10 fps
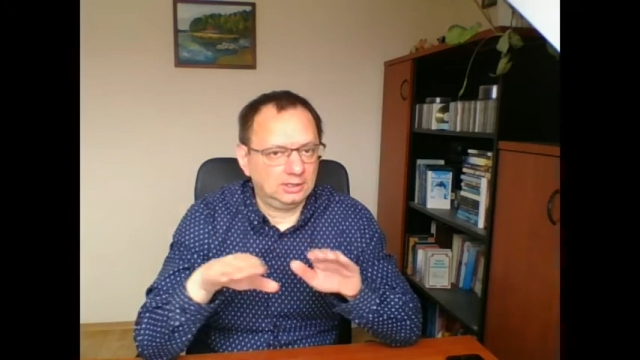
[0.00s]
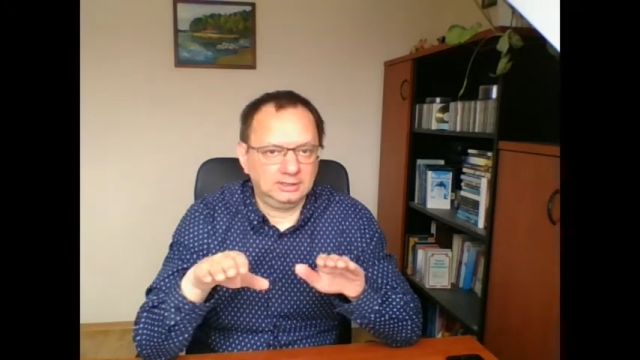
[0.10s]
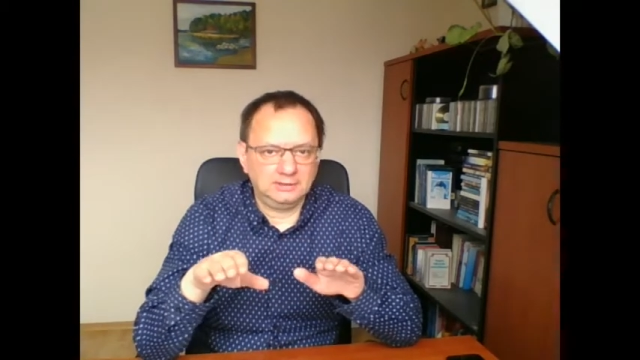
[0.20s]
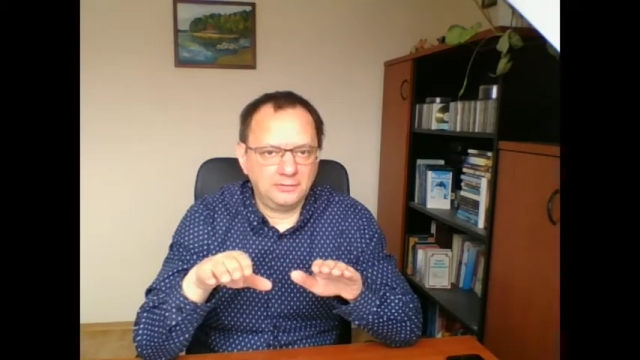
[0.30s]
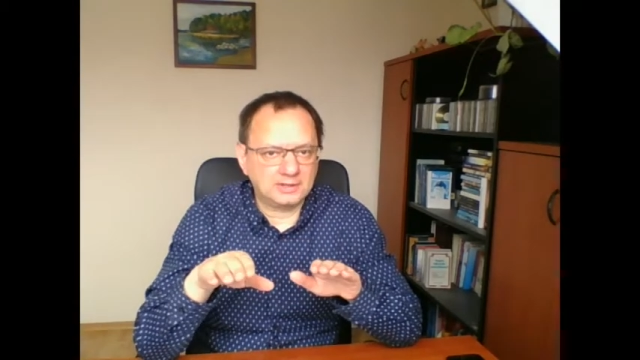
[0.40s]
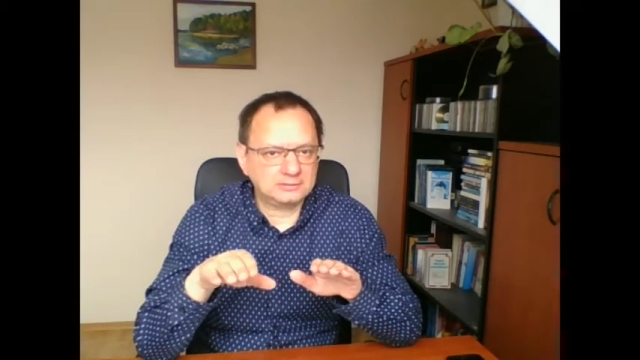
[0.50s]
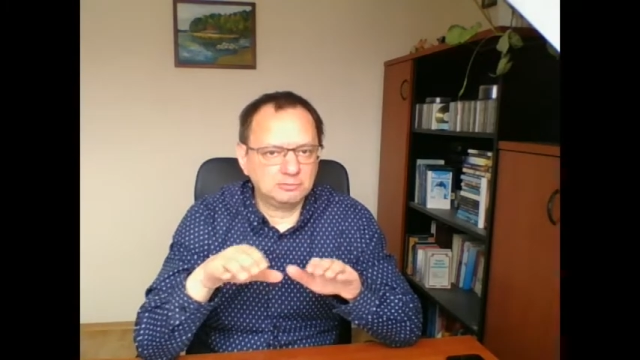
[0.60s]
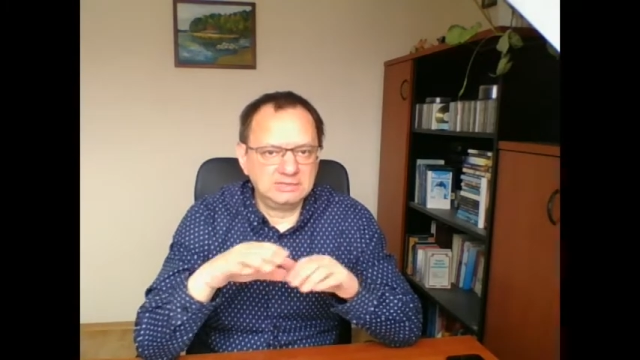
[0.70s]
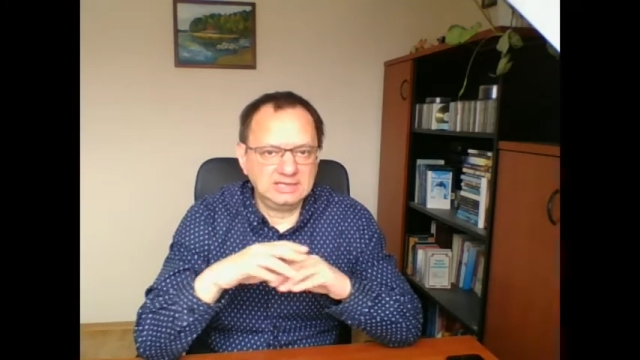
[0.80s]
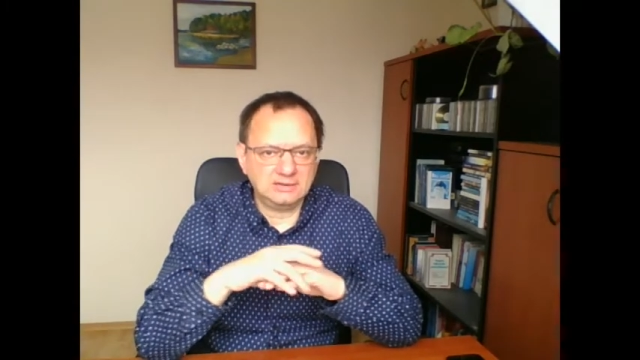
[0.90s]
It doesn't
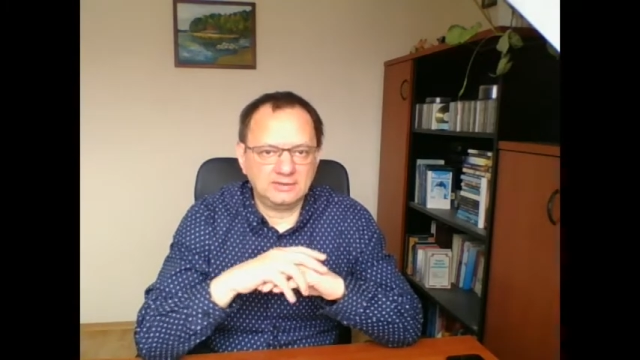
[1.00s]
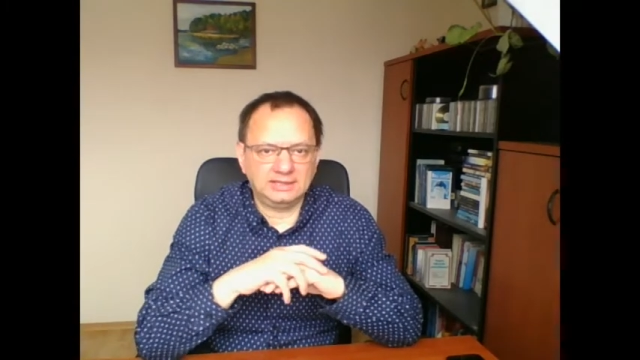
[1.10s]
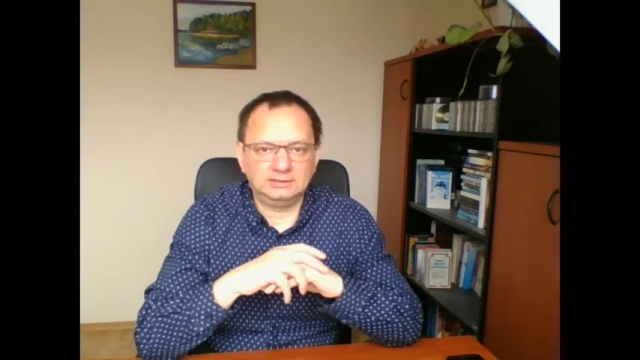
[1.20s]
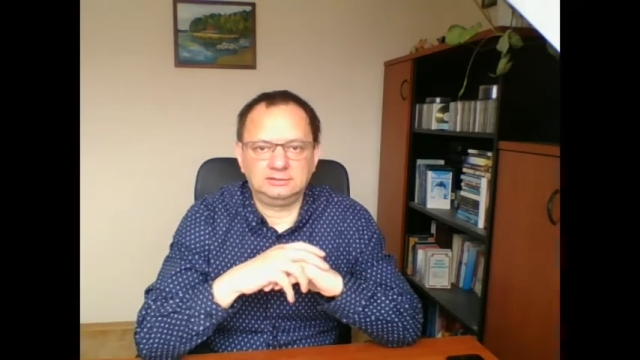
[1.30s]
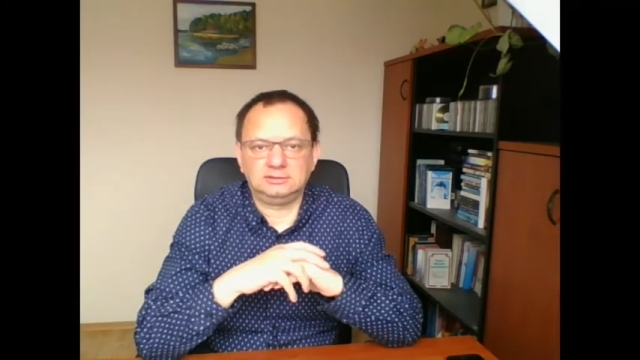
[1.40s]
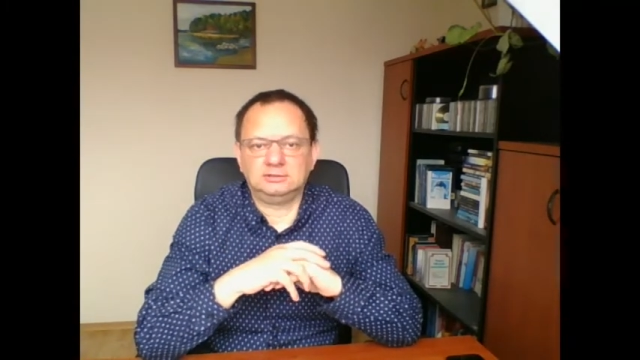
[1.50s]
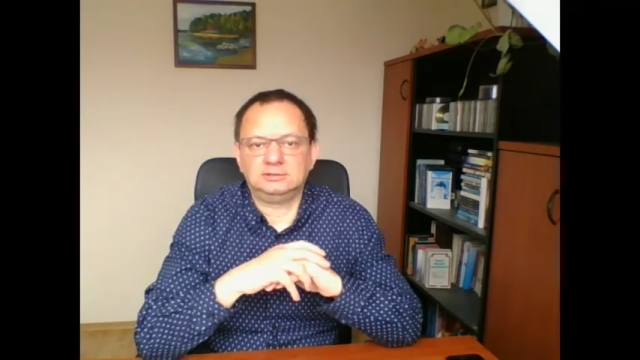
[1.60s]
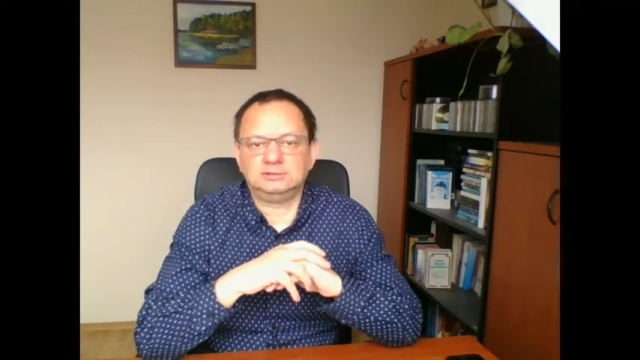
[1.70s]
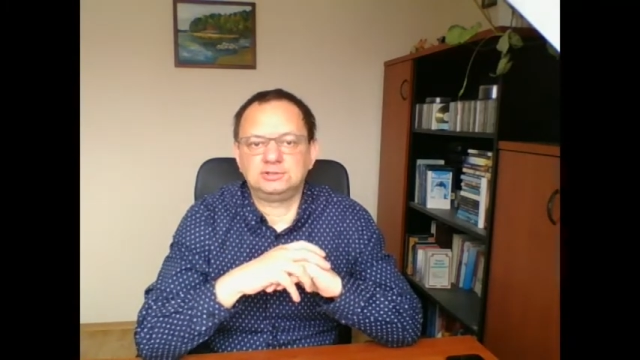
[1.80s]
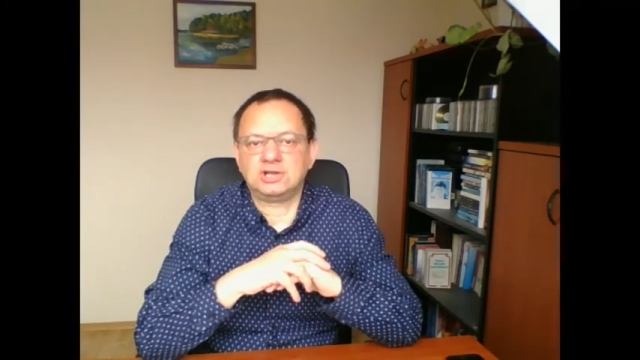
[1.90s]
mean that
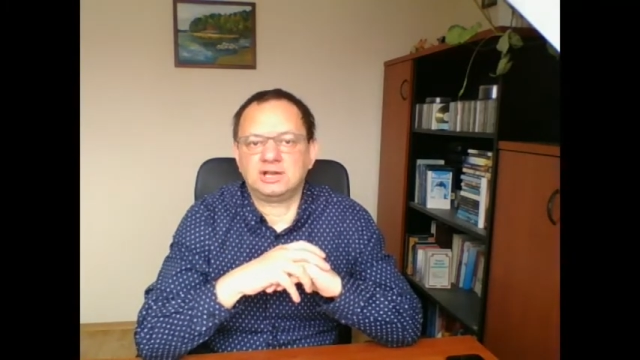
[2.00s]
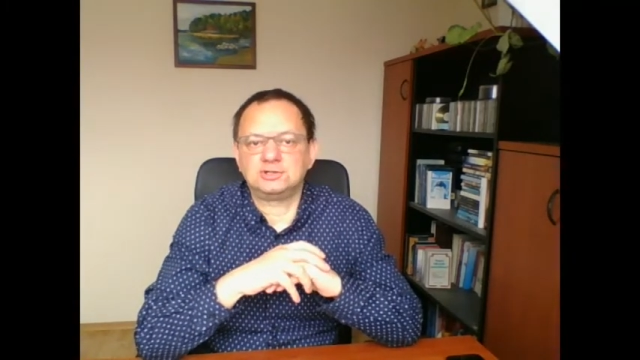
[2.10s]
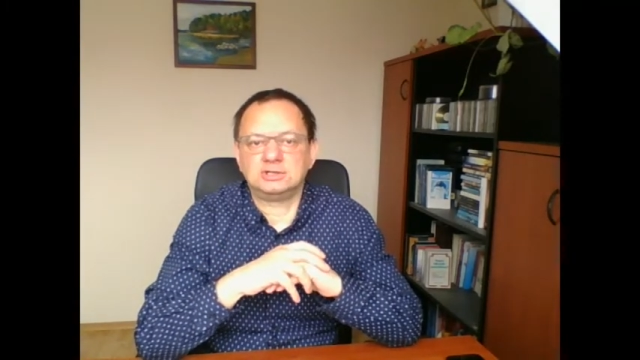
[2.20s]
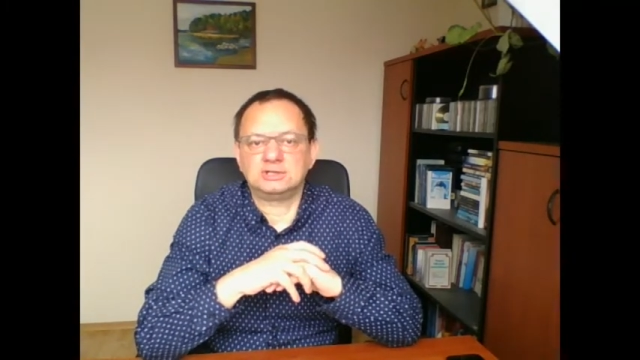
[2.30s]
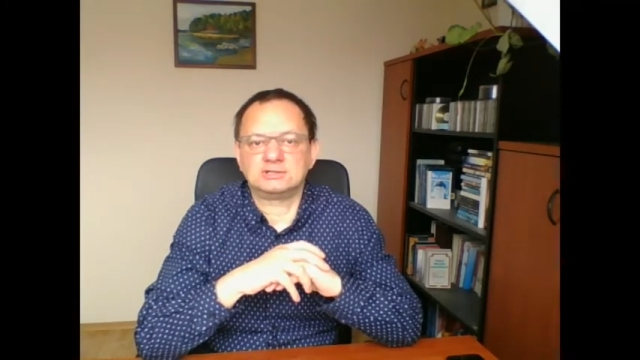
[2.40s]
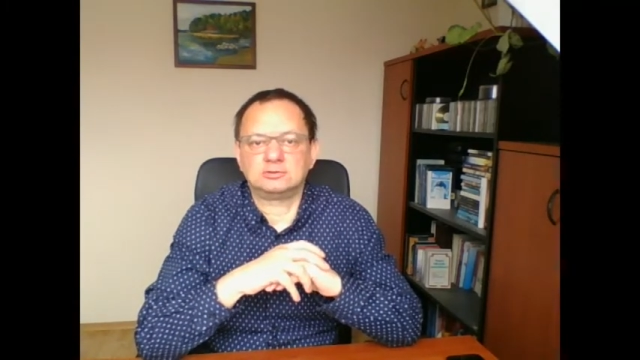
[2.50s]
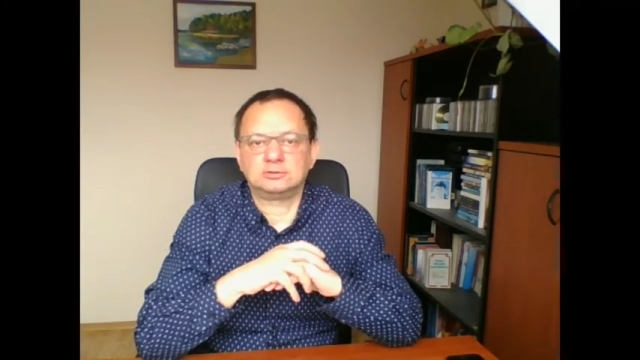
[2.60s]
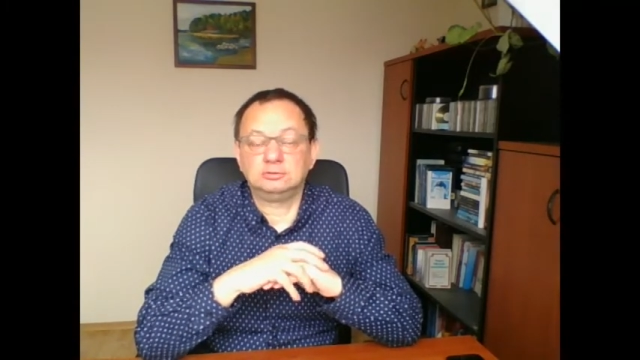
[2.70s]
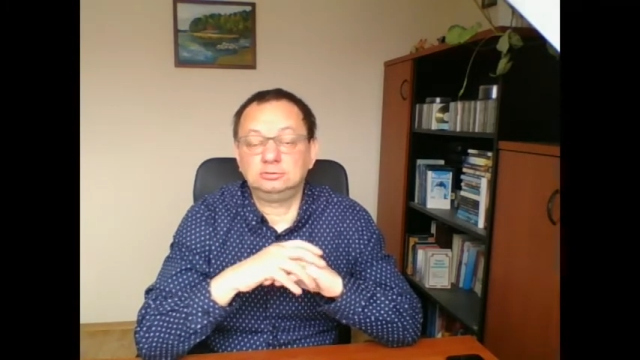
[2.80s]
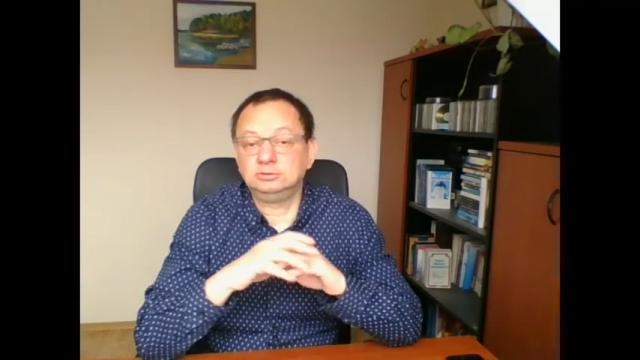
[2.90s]
the charging is not
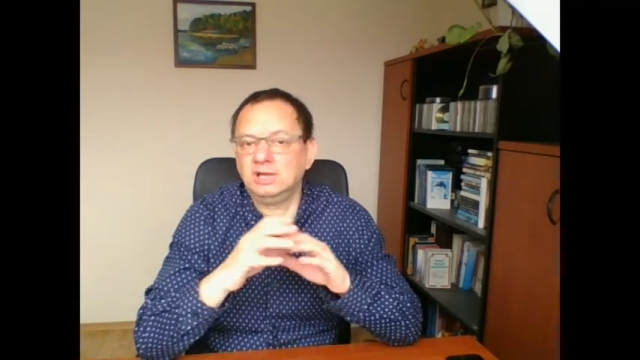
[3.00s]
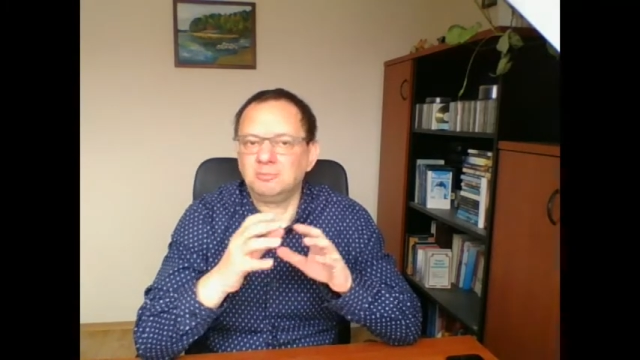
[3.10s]
good,